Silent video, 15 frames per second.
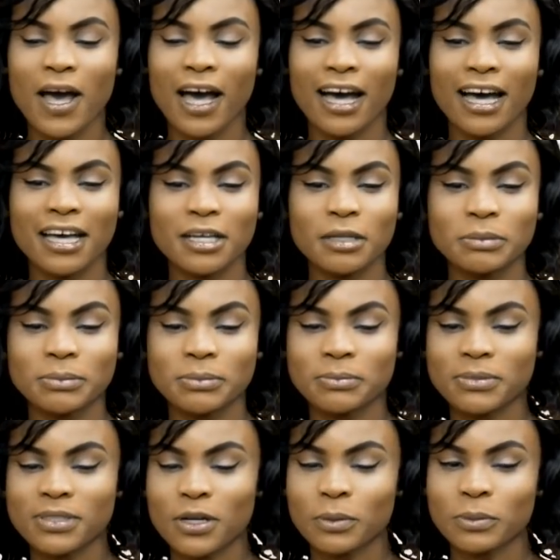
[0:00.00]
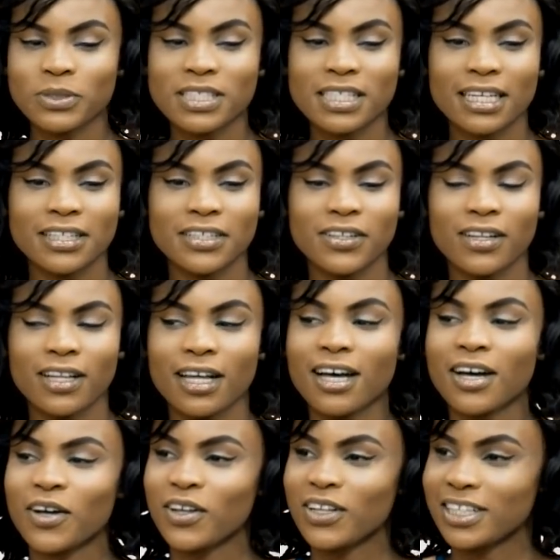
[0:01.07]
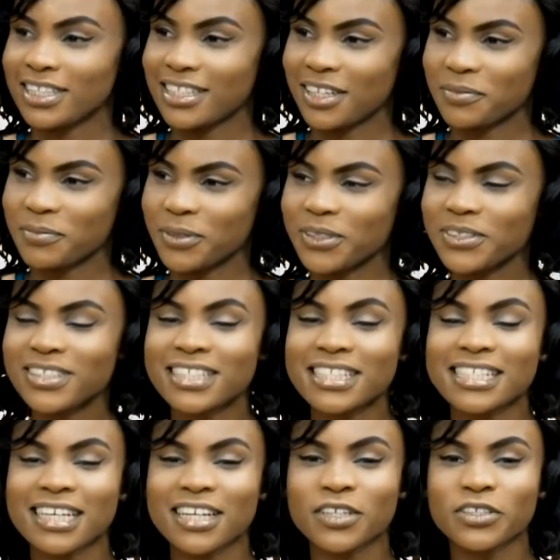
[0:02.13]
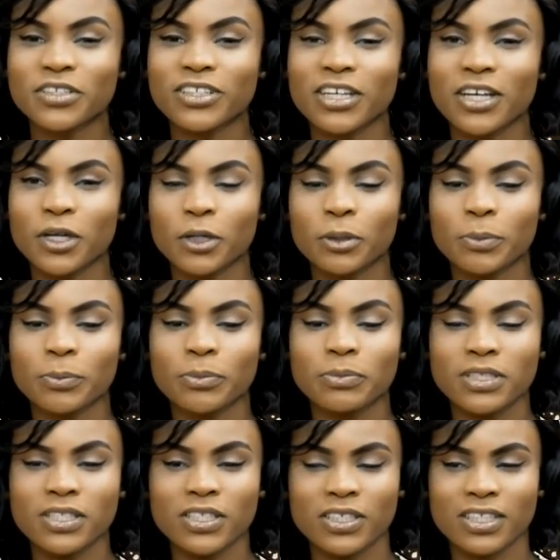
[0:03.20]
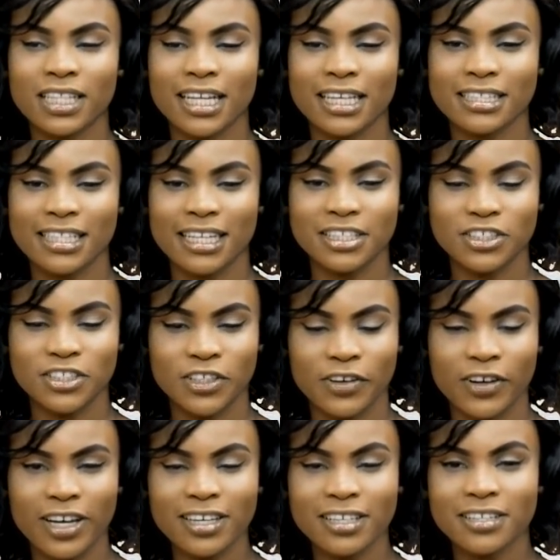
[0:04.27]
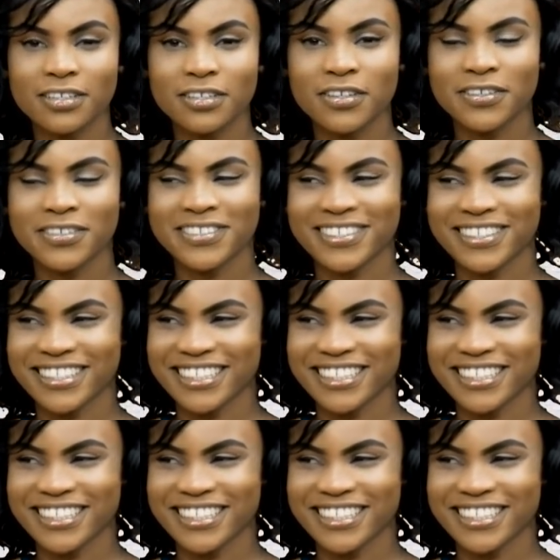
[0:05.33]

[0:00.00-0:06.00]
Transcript: I am Omoteniola Oladapo, second runner-up Miss Hot Legs Nigeria. Oshie.